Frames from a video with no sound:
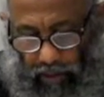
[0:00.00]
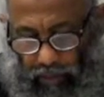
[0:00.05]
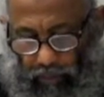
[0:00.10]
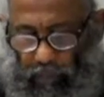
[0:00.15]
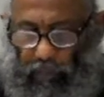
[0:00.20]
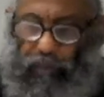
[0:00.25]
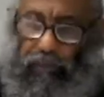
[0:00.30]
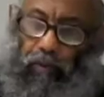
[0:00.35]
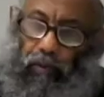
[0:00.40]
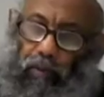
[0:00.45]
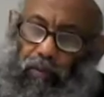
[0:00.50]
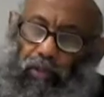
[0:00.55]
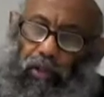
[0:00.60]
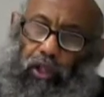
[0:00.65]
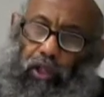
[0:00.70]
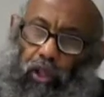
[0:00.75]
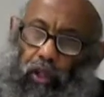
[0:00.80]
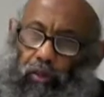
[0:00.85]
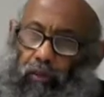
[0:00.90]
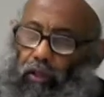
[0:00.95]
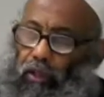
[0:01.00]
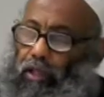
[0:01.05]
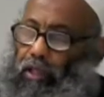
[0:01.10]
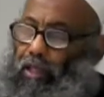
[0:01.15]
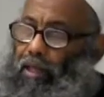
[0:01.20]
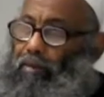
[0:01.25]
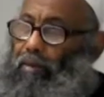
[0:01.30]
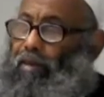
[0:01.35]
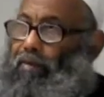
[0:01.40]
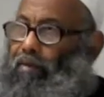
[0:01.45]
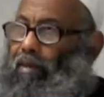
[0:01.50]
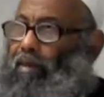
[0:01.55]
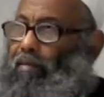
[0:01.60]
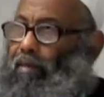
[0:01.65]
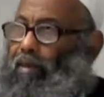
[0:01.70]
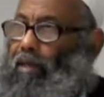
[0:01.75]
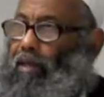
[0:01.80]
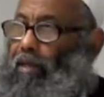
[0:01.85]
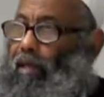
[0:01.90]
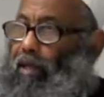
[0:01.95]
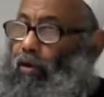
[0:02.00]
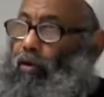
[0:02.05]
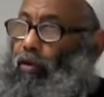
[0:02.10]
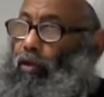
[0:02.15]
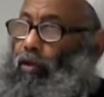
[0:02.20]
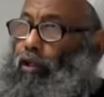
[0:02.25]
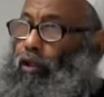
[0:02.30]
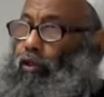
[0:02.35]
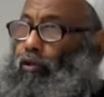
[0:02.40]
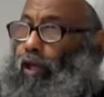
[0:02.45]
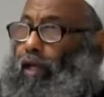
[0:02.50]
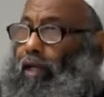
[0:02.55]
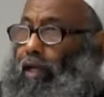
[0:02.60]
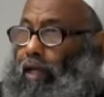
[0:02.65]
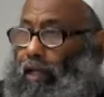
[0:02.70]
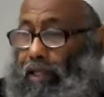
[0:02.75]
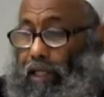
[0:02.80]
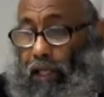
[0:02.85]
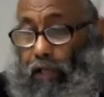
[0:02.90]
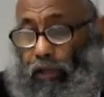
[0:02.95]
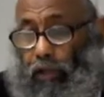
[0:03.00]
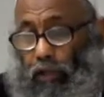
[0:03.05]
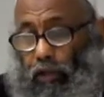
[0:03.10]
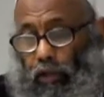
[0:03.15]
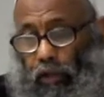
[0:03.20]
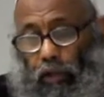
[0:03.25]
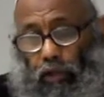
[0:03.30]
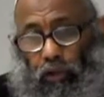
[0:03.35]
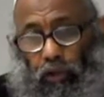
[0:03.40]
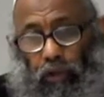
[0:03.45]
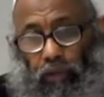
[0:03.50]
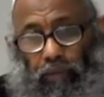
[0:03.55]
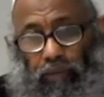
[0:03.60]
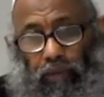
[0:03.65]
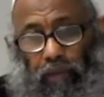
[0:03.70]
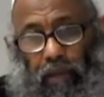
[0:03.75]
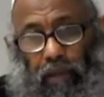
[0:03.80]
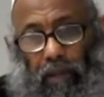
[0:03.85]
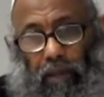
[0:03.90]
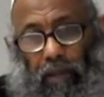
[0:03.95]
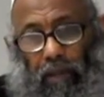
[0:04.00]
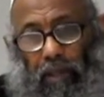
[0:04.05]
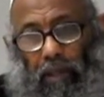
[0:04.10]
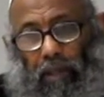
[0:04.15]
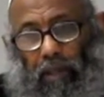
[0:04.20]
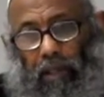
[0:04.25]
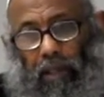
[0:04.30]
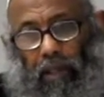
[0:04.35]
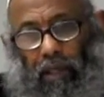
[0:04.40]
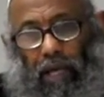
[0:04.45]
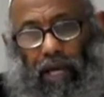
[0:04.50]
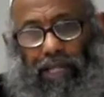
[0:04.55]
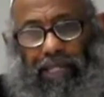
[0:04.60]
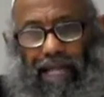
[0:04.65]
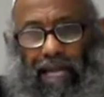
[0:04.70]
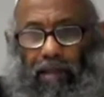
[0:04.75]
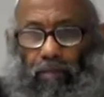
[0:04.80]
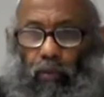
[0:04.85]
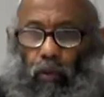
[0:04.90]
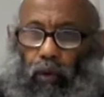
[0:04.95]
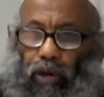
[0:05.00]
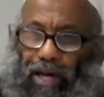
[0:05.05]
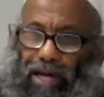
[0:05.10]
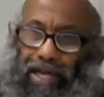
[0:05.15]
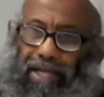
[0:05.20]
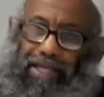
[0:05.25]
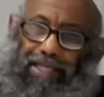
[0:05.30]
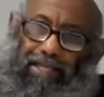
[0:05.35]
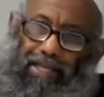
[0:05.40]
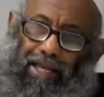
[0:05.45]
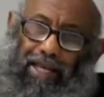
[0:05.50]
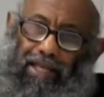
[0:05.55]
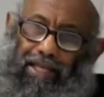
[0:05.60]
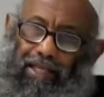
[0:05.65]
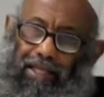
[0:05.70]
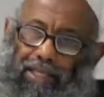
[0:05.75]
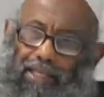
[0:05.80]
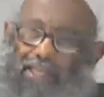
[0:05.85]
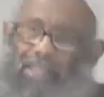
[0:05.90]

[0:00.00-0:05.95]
profits will be distributed among them according to an agreed ratio. And al-mugharasa